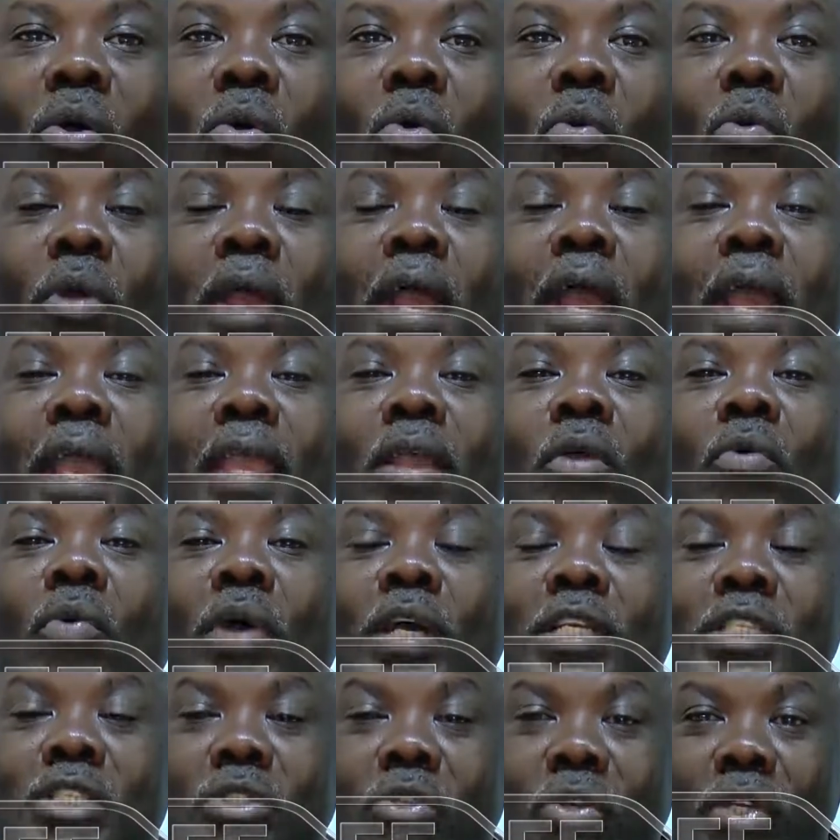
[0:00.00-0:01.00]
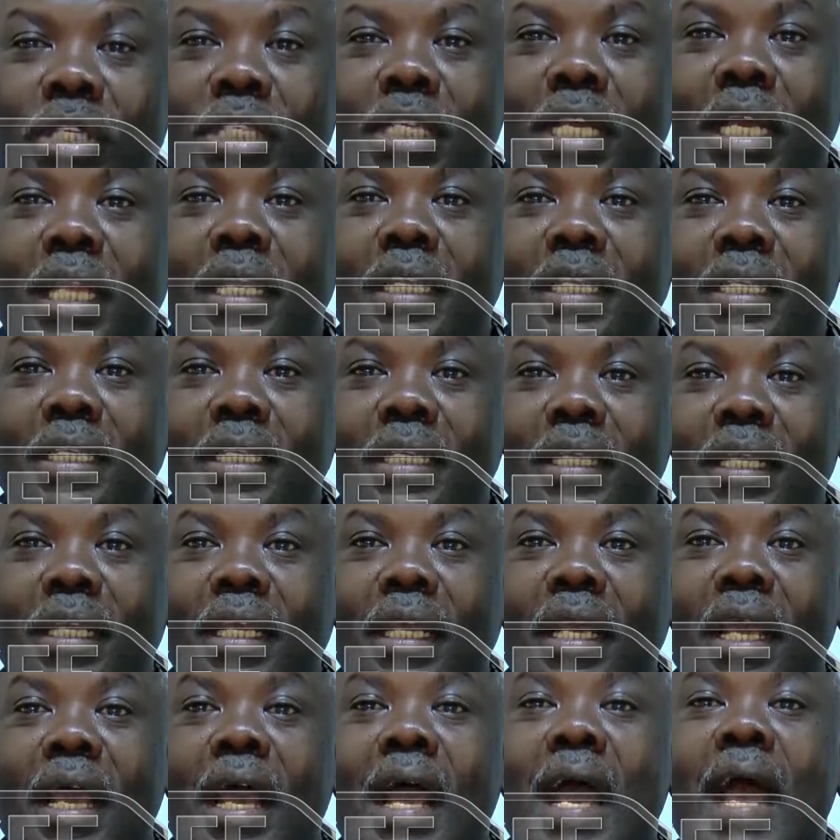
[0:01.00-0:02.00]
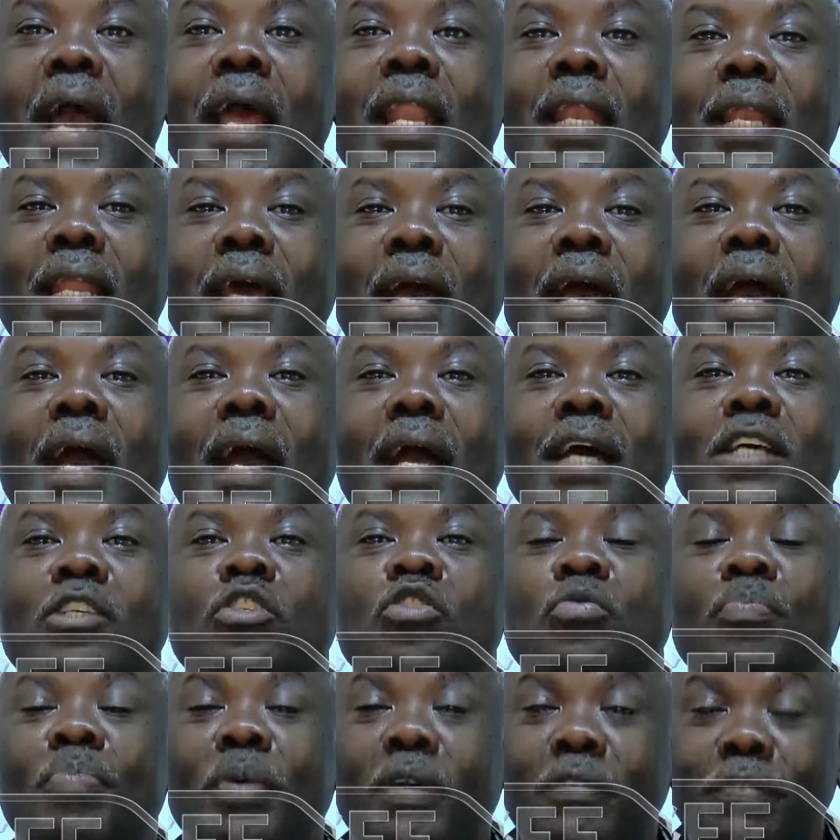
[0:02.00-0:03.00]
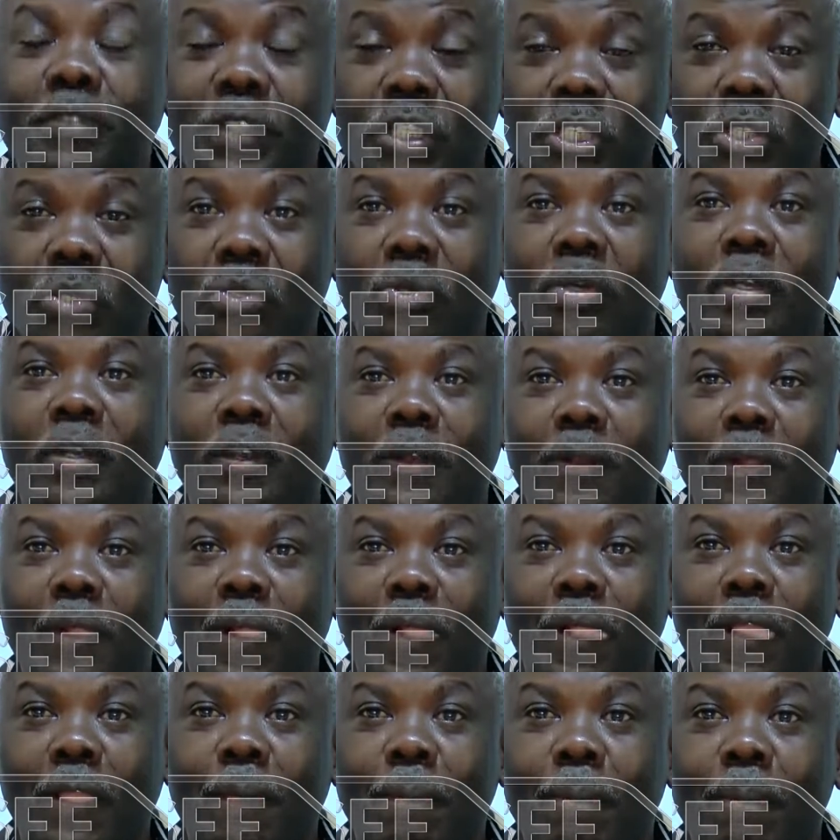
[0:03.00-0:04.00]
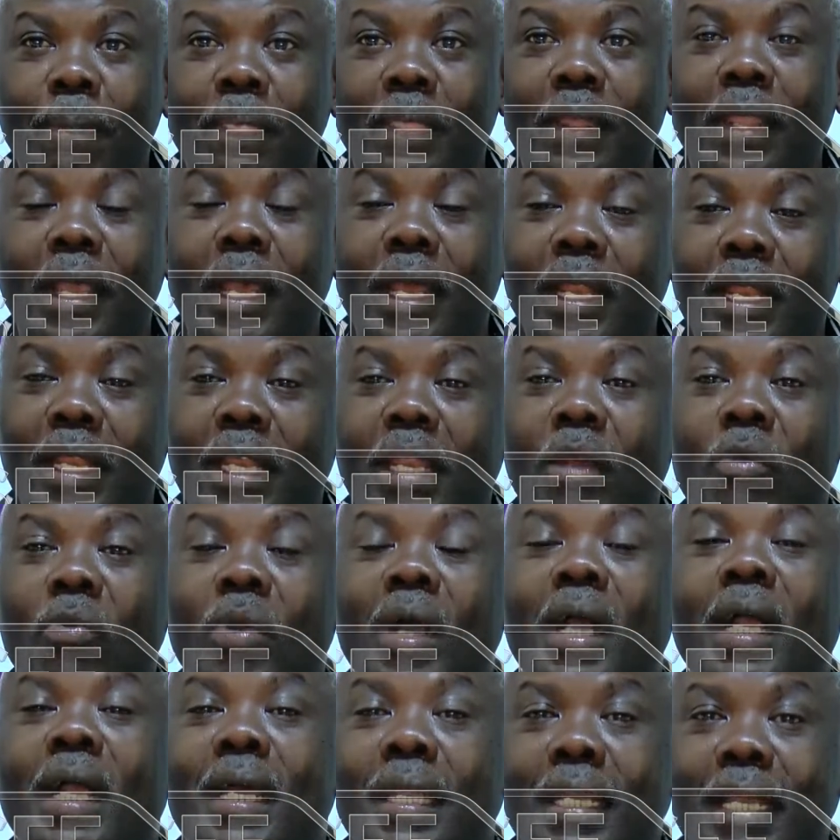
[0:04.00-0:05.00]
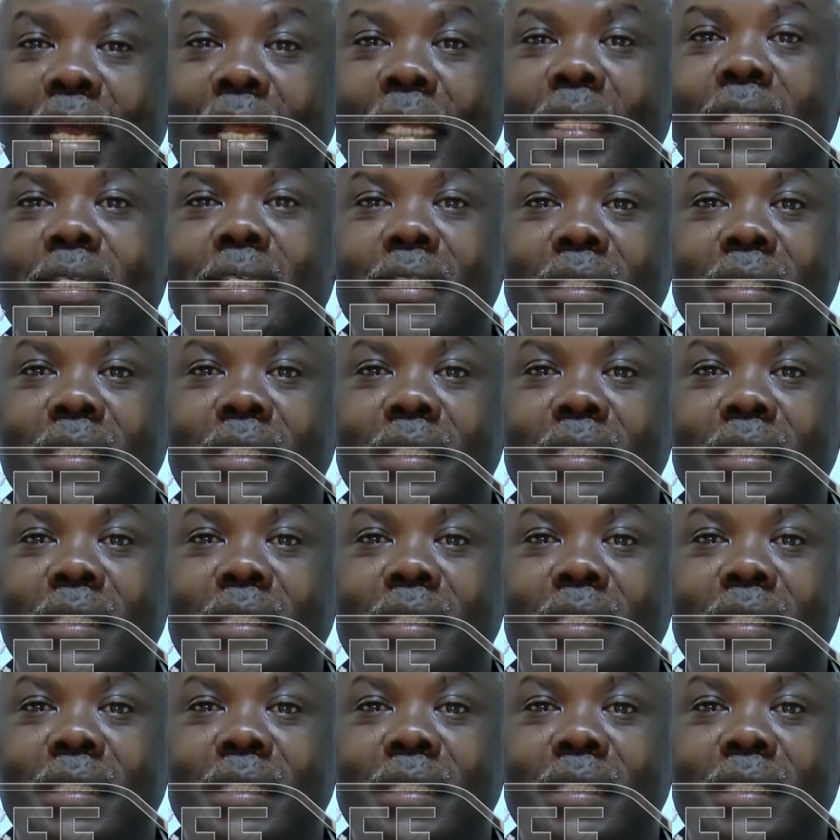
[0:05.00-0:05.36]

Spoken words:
Where he was tortured under her supervision and the worker died.